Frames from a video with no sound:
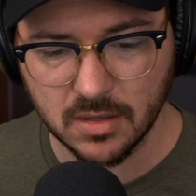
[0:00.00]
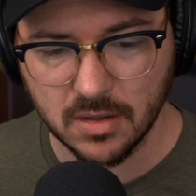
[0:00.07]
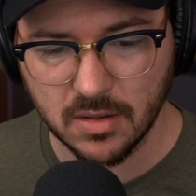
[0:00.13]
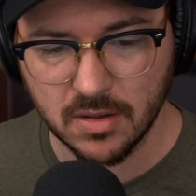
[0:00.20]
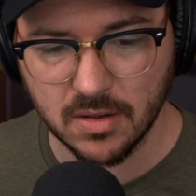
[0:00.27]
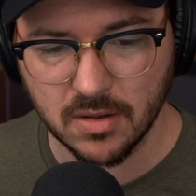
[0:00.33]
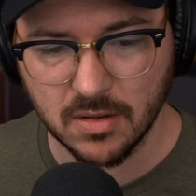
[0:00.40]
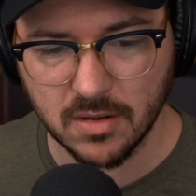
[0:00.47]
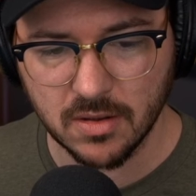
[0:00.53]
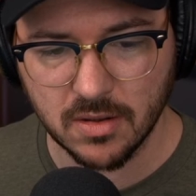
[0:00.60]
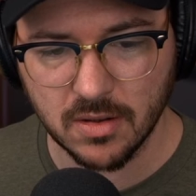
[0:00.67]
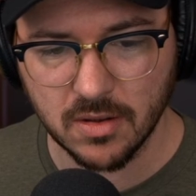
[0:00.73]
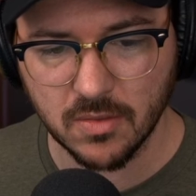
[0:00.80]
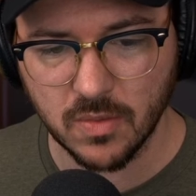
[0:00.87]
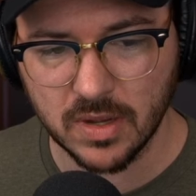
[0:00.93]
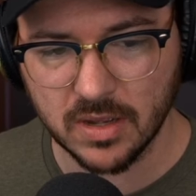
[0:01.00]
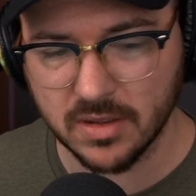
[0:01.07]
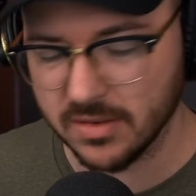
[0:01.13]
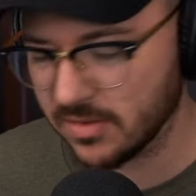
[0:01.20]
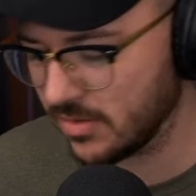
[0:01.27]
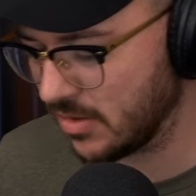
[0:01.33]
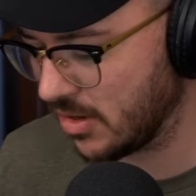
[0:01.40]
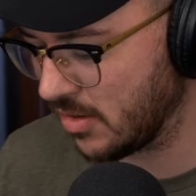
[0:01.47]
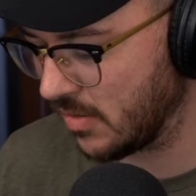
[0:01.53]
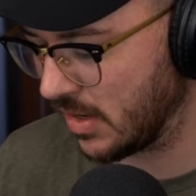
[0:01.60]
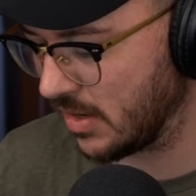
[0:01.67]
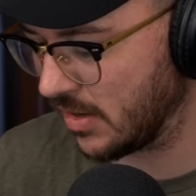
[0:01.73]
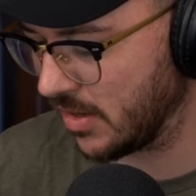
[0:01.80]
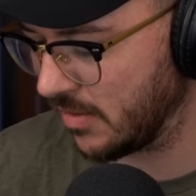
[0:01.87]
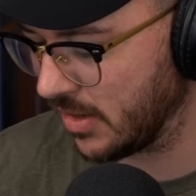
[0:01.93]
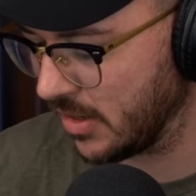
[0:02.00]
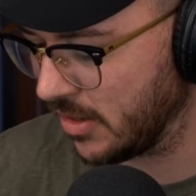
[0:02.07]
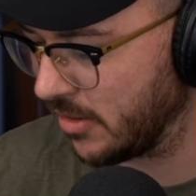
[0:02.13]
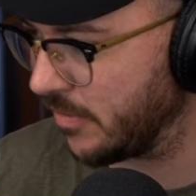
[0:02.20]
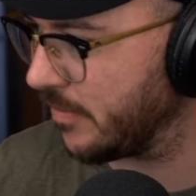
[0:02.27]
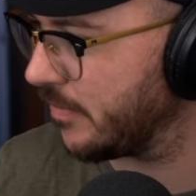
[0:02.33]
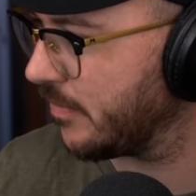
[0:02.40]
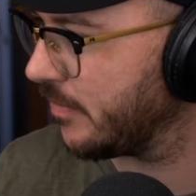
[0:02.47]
Oh, well, oh, well, here we go.